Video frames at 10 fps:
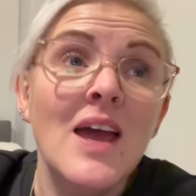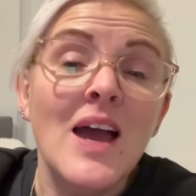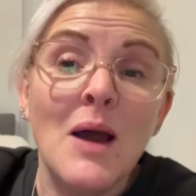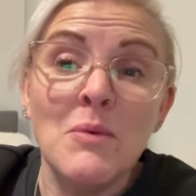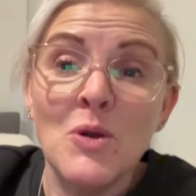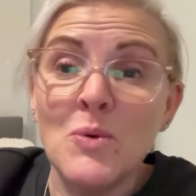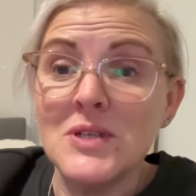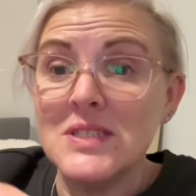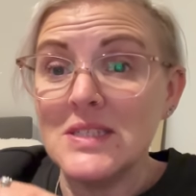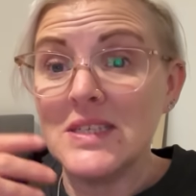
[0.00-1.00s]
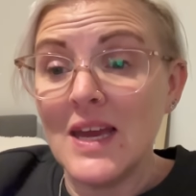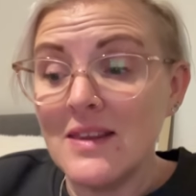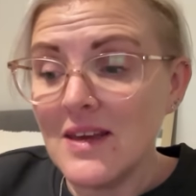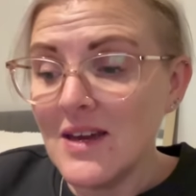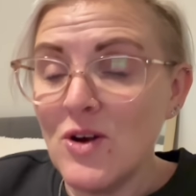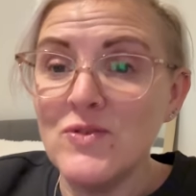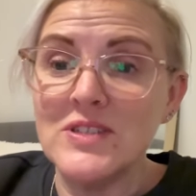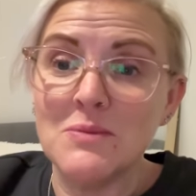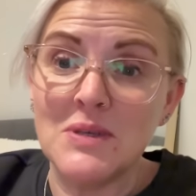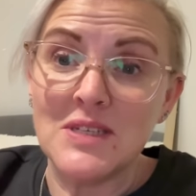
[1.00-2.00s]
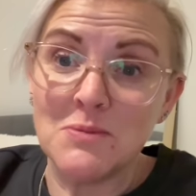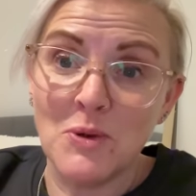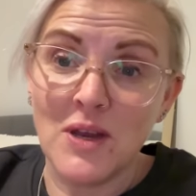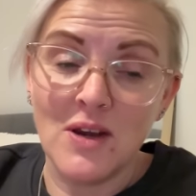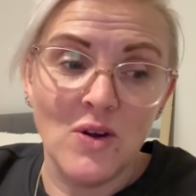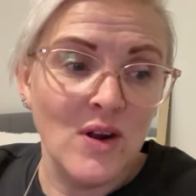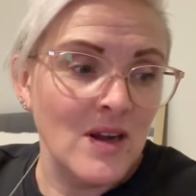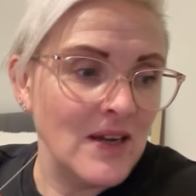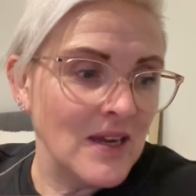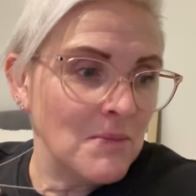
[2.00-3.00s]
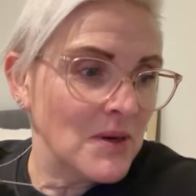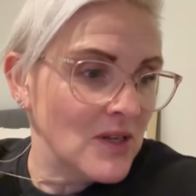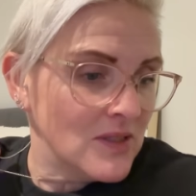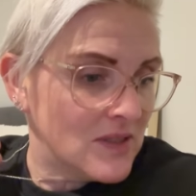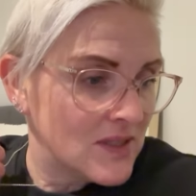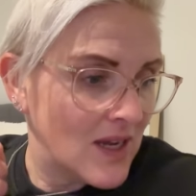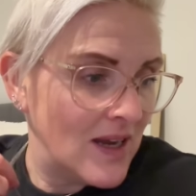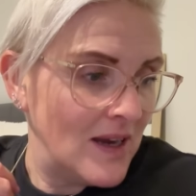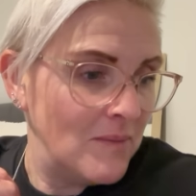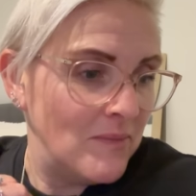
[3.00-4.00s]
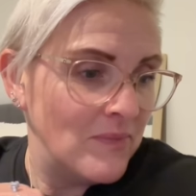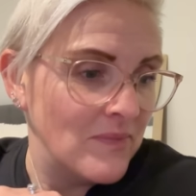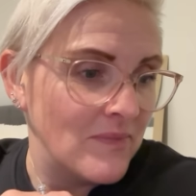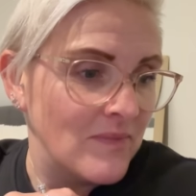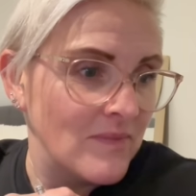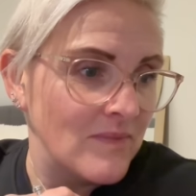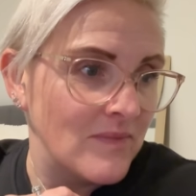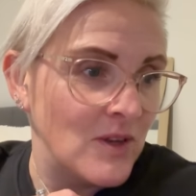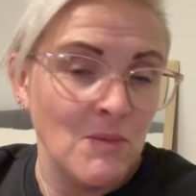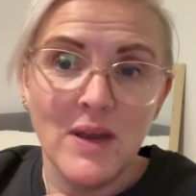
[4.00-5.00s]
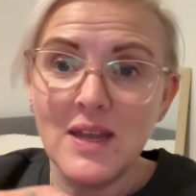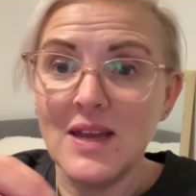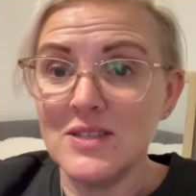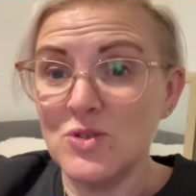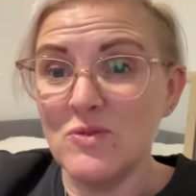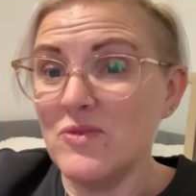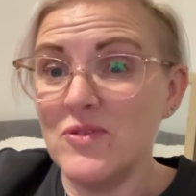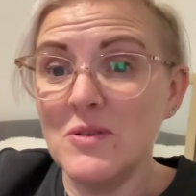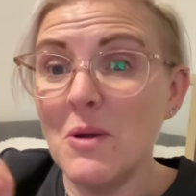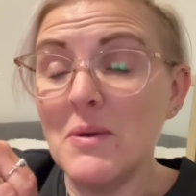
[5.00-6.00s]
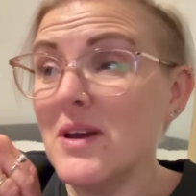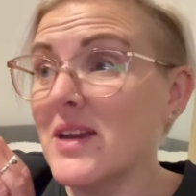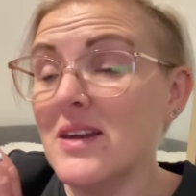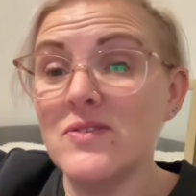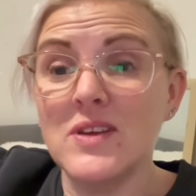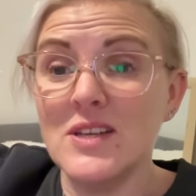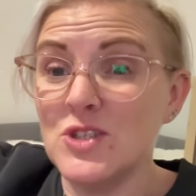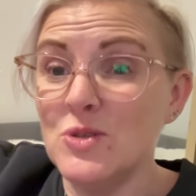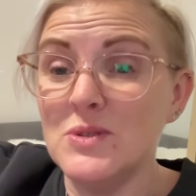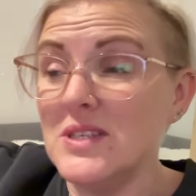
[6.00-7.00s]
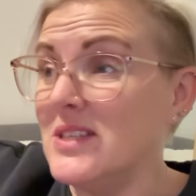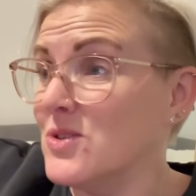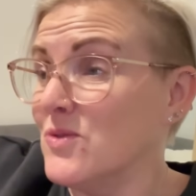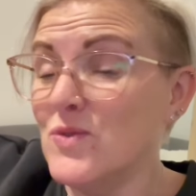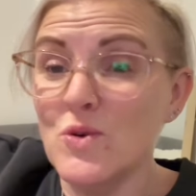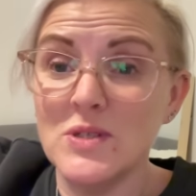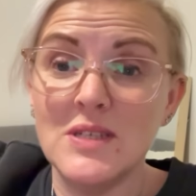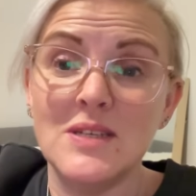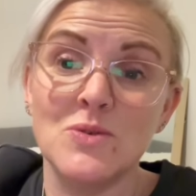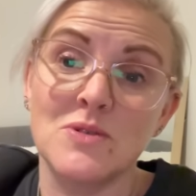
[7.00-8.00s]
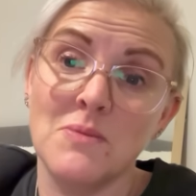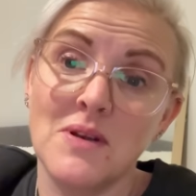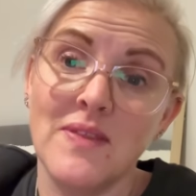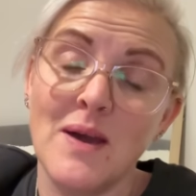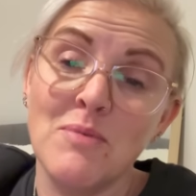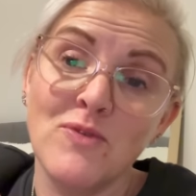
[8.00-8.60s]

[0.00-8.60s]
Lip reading: and we all want to sit together, obviously we need to book it a lot earlier, because you might get sort of, you might be lucky enough to get two seats or four seats or something like that, but